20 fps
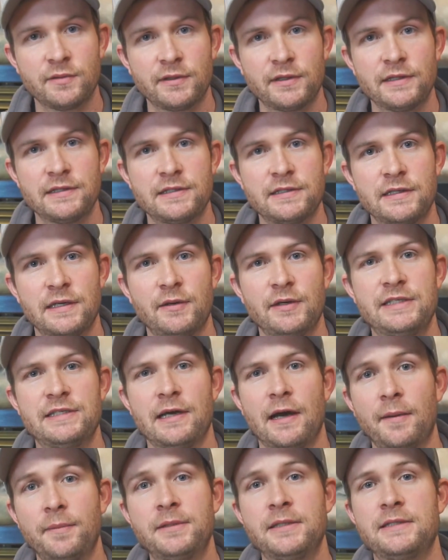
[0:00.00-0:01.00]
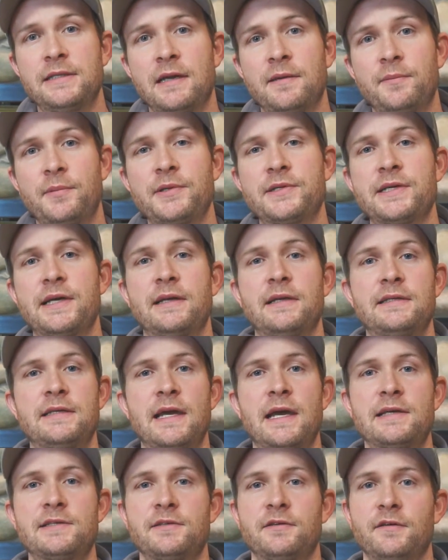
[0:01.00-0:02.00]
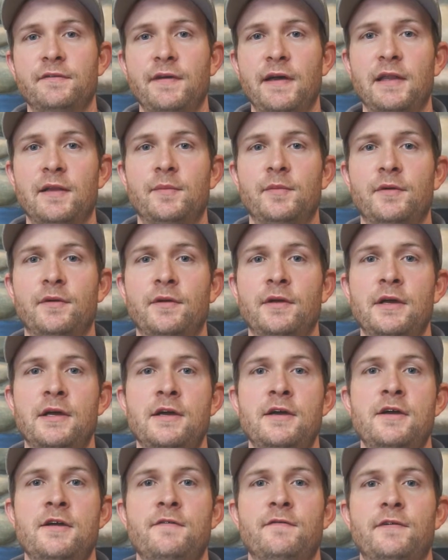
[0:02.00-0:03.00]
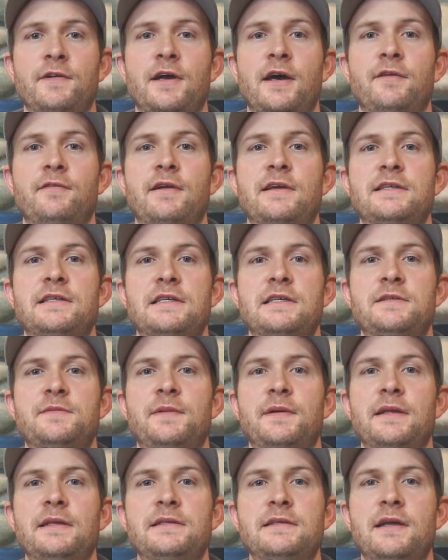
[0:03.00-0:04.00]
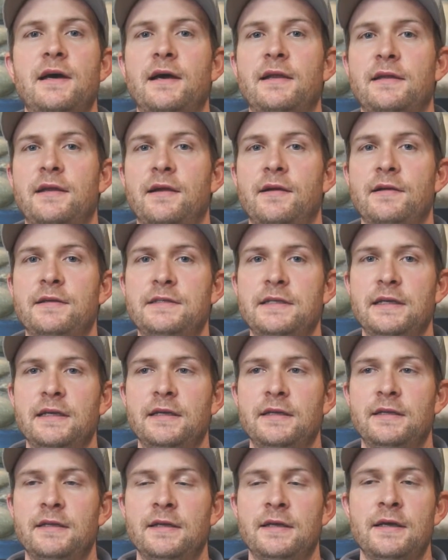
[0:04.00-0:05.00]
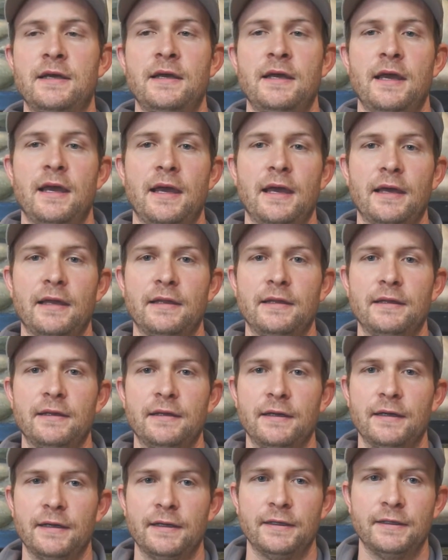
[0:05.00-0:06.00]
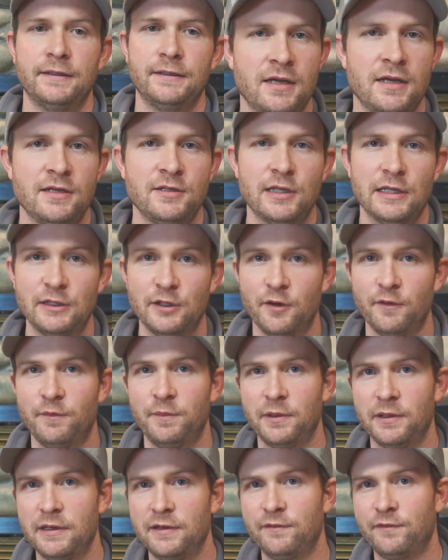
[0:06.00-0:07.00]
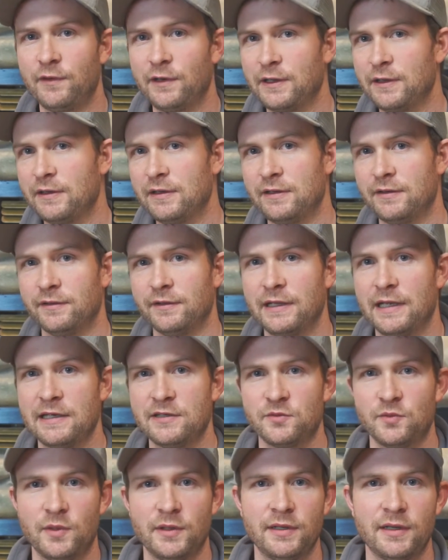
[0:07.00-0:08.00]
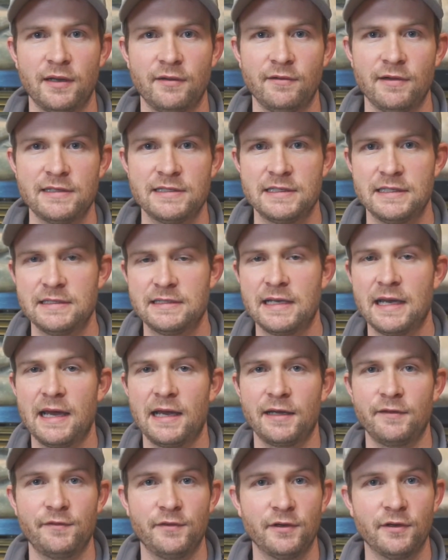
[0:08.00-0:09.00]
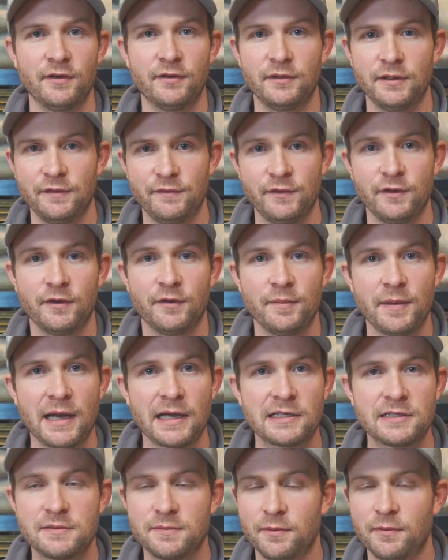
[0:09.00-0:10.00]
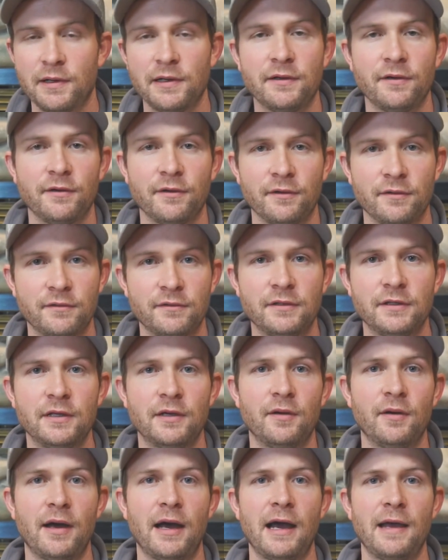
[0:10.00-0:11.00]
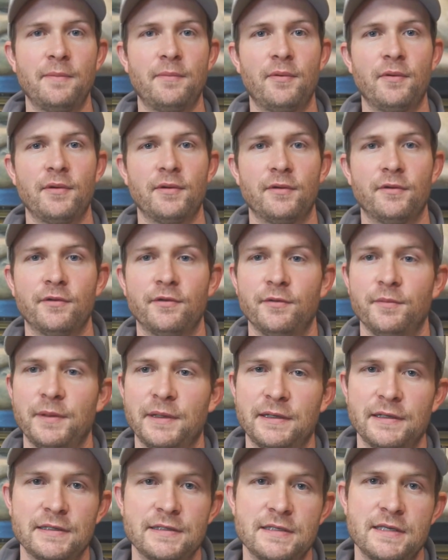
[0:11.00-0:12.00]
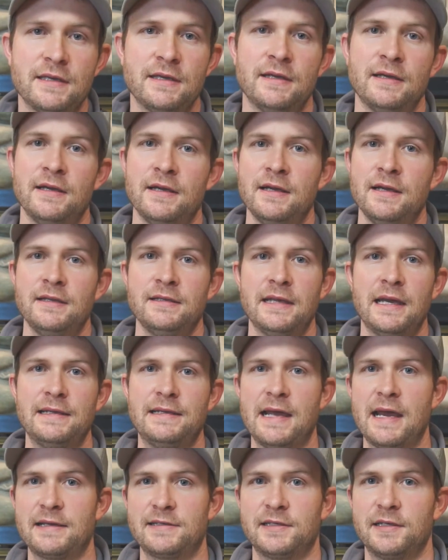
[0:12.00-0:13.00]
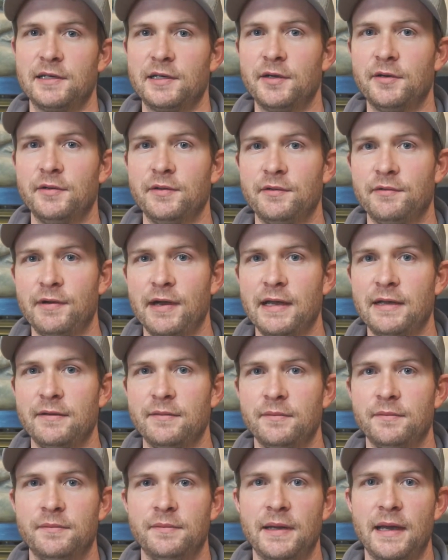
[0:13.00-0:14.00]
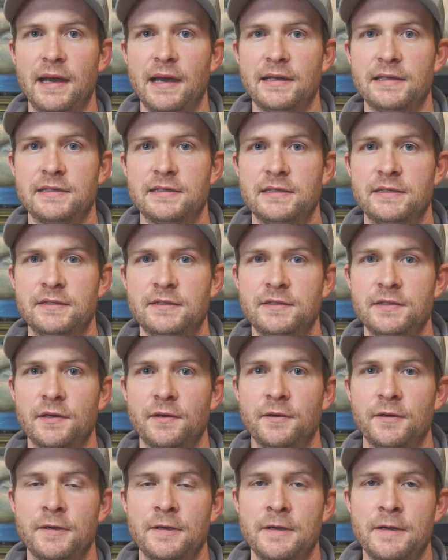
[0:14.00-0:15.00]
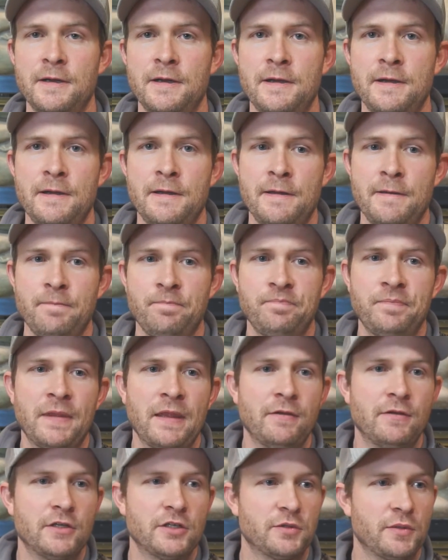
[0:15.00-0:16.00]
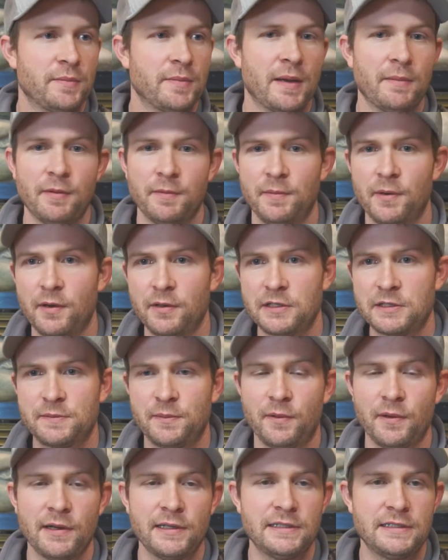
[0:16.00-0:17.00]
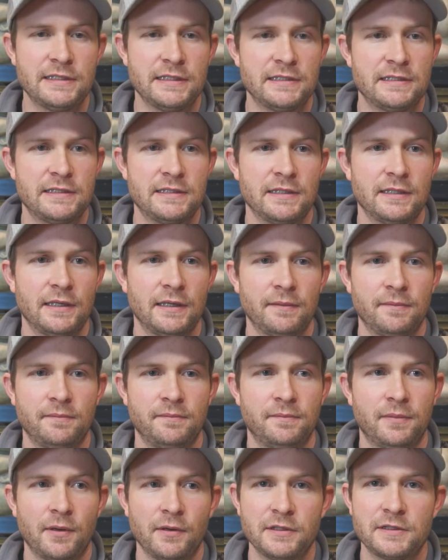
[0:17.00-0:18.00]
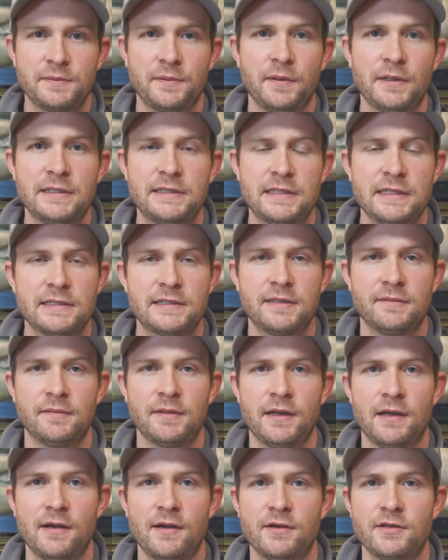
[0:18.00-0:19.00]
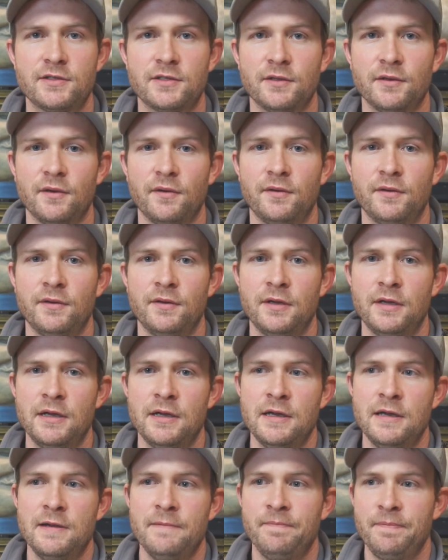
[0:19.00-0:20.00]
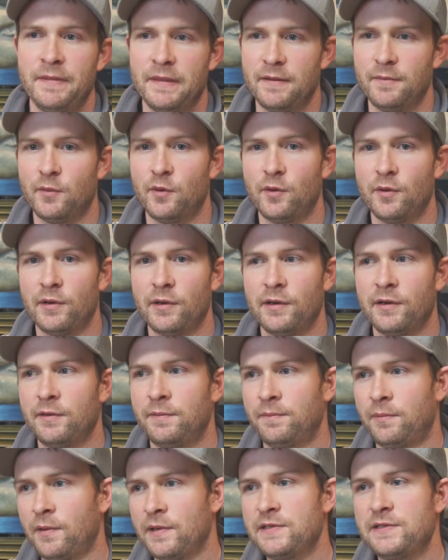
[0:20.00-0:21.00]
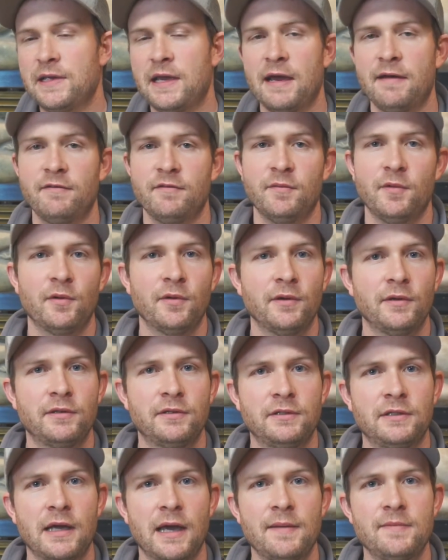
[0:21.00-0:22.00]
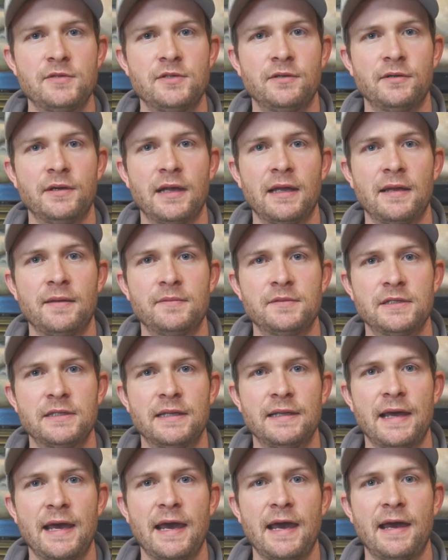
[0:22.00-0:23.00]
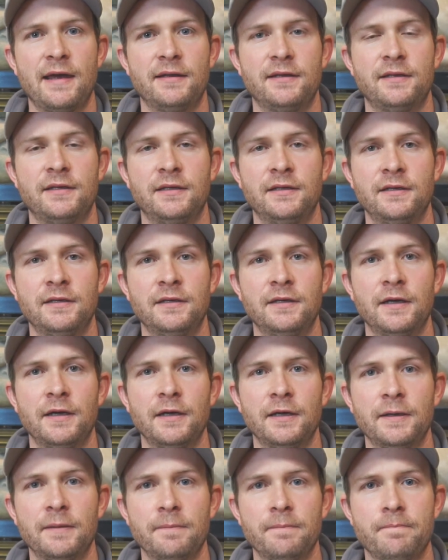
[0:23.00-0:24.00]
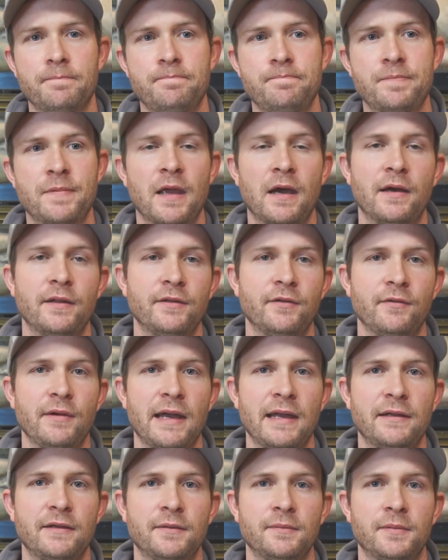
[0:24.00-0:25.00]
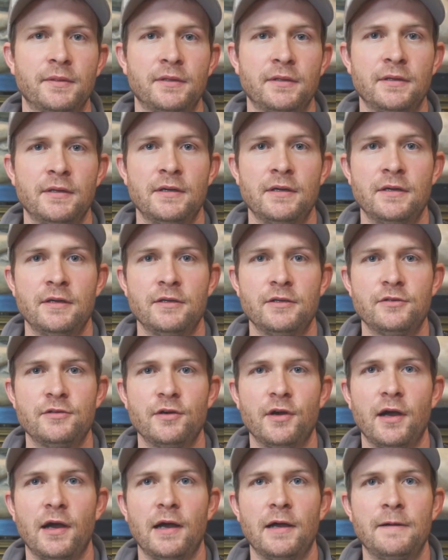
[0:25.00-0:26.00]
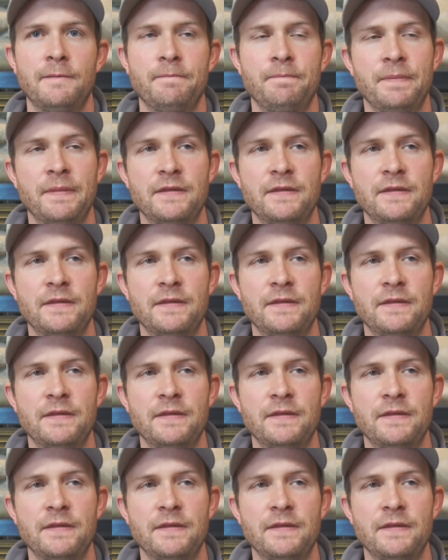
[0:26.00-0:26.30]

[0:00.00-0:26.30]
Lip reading: With it's up to 10% of tags are available for non-residents, but it's not guaranteed. And so don't put in for a unit that only has one non-resident tag if you're a max point or a high point holder, because that tag is going to go in the random pass. So just remember bonus points. It's a bonus point system there. So the more points you have, the more times your name's in the hat on the random draw.